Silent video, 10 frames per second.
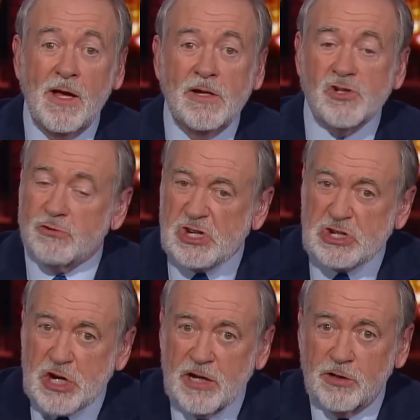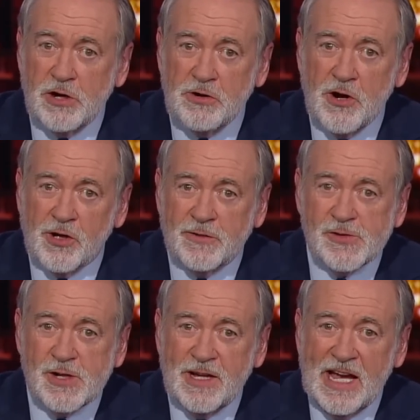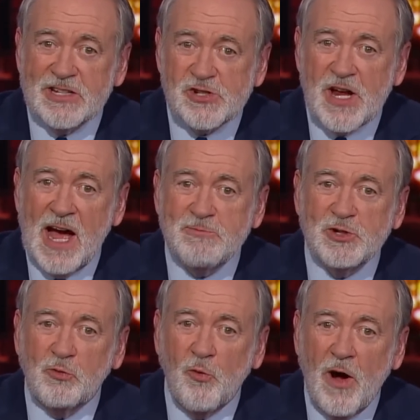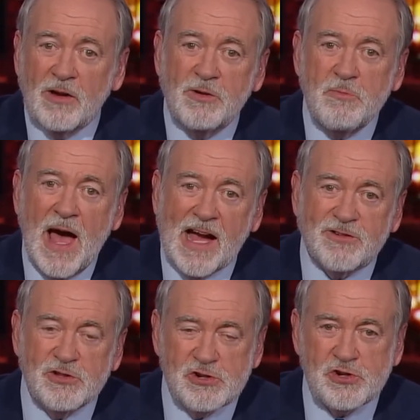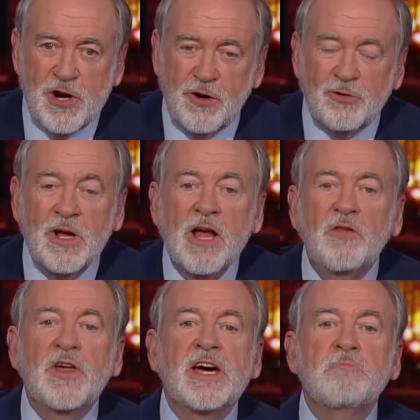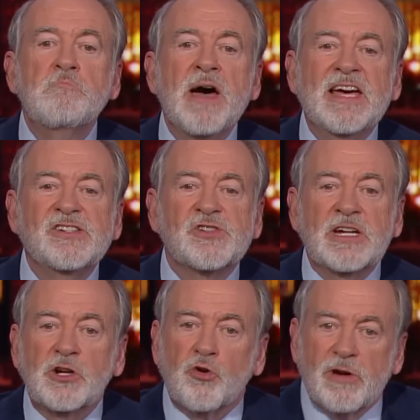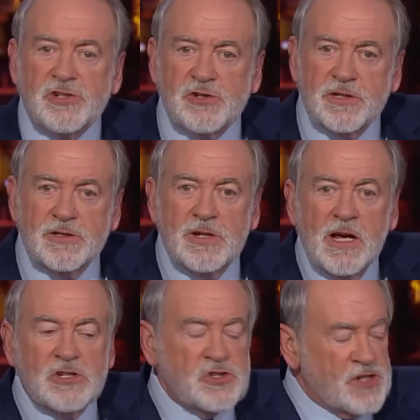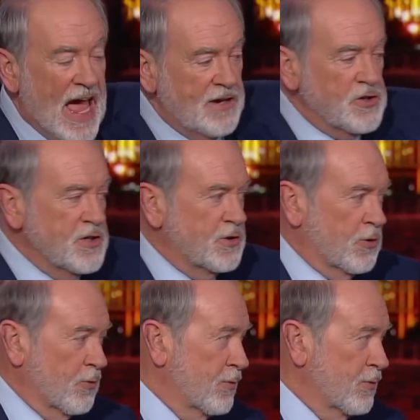So steel your nerves. It's time to welcome back to the show the amazing Kristen Sandu.